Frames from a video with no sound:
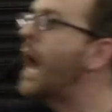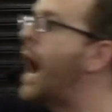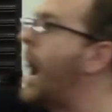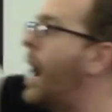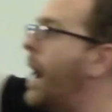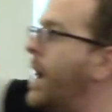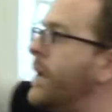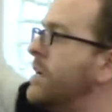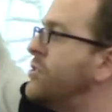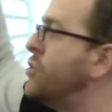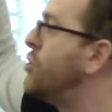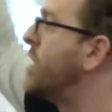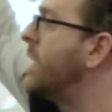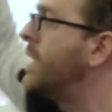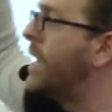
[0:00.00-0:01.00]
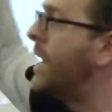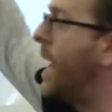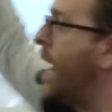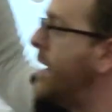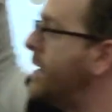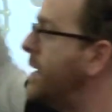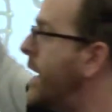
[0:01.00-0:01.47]
high as you can get
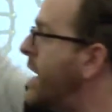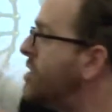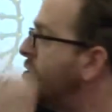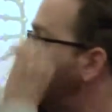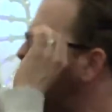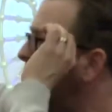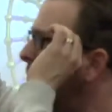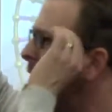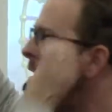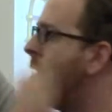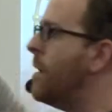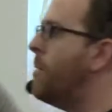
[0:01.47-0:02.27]
ADHD,